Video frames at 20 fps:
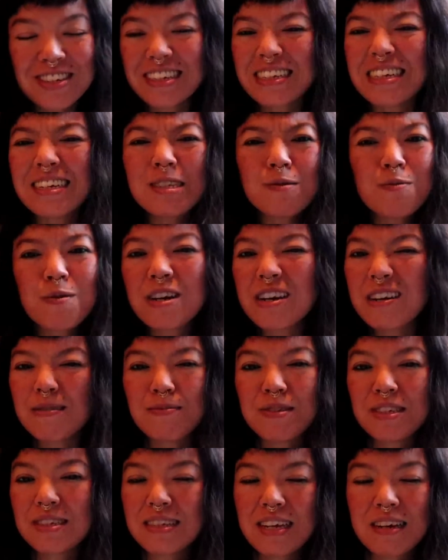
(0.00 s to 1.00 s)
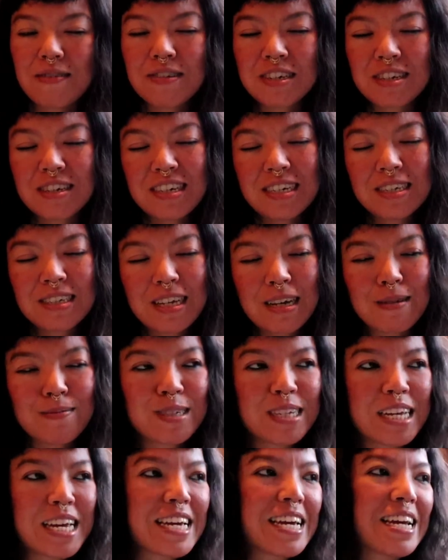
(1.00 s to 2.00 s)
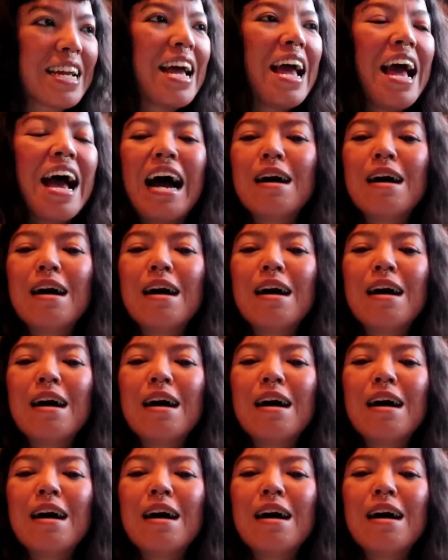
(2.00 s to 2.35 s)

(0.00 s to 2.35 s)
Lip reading: This word, I'm just having a hard time saying it.